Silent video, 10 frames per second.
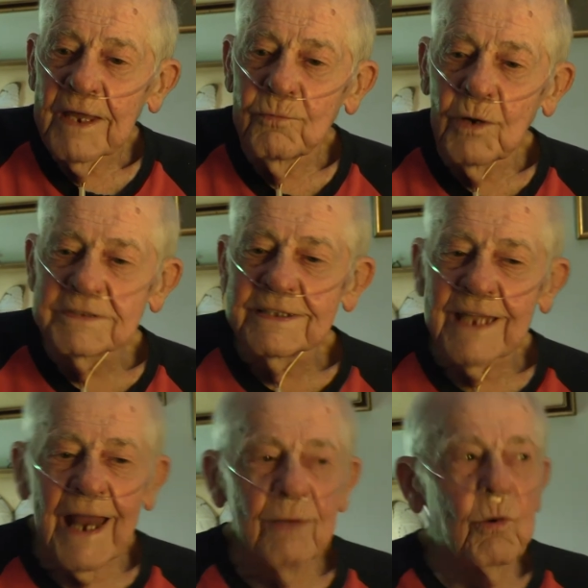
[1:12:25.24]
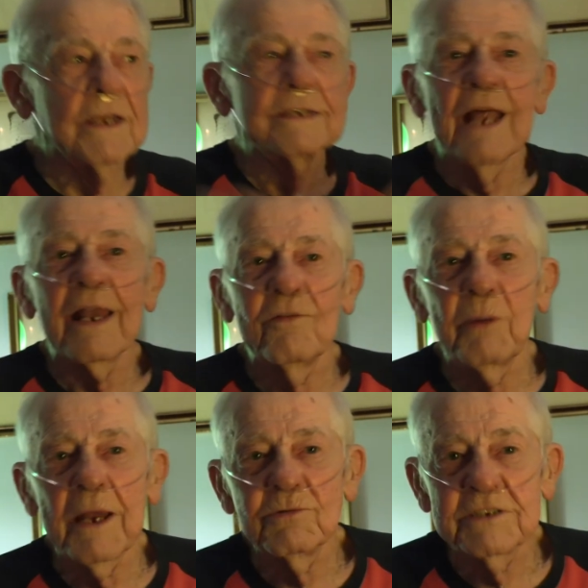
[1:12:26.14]
It wasn't that I wanted to tell
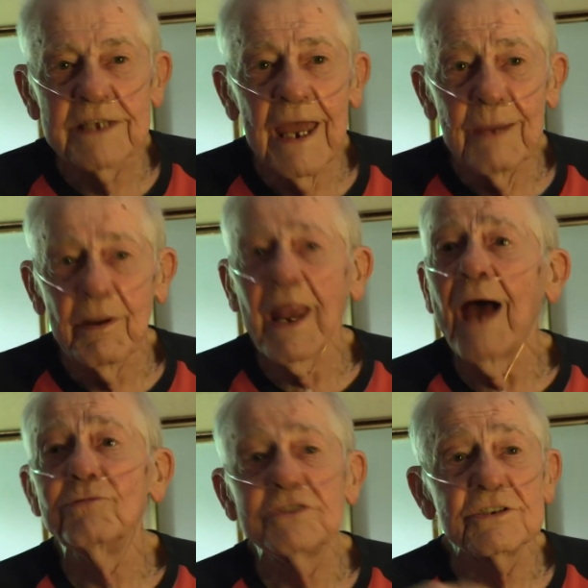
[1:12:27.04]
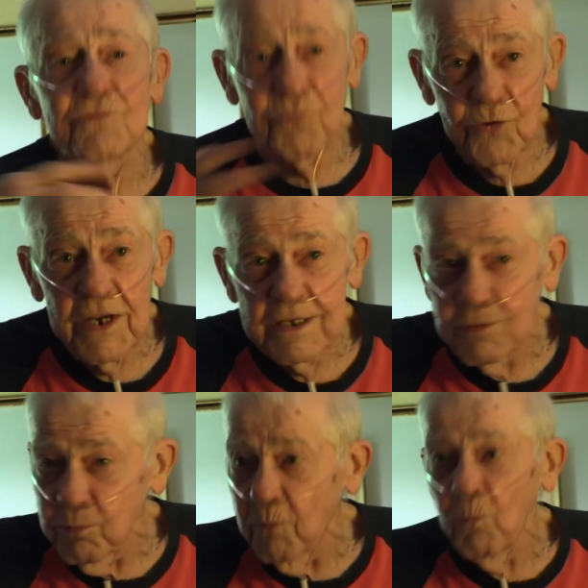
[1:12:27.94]
everybody I was gay, but I was just free
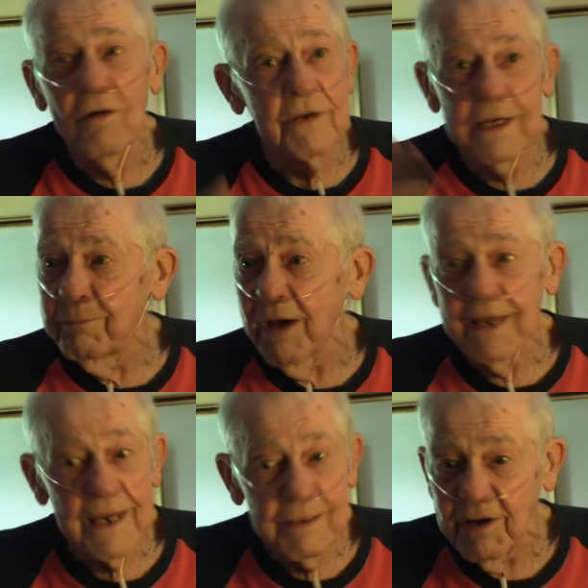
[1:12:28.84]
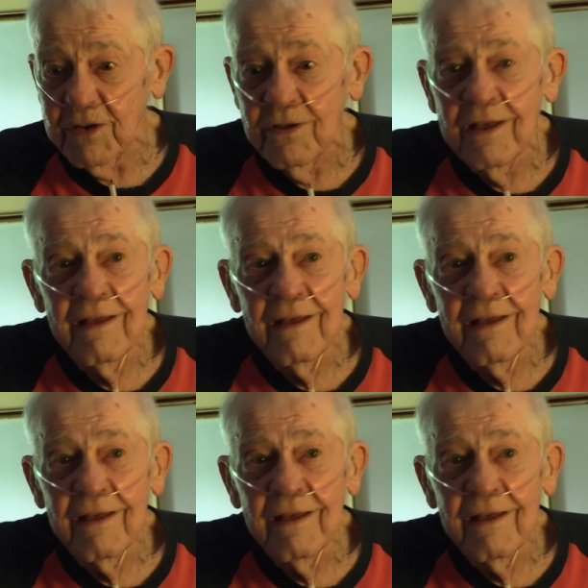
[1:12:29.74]
to w worrying about anybody